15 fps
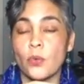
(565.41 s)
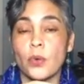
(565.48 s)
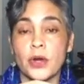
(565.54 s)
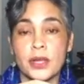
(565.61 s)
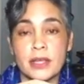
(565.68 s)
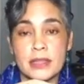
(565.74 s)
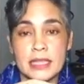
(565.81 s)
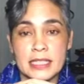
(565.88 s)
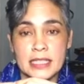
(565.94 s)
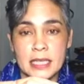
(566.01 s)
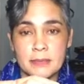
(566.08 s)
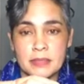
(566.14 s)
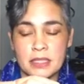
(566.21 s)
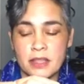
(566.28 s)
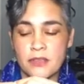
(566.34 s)
working the
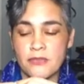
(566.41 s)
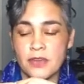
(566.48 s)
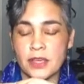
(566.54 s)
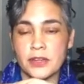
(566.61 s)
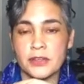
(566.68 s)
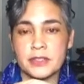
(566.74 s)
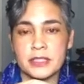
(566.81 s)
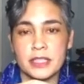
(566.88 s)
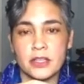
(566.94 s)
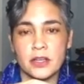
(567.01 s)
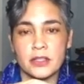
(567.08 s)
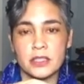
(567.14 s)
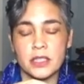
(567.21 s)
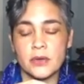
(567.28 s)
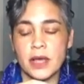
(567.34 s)
tips of the fingers can
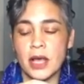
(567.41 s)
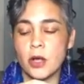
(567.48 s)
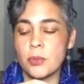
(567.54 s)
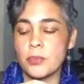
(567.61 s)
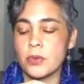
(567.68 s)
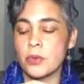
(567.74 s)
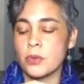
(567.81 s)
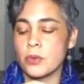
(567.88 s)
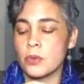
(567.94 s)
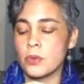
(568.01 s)
also help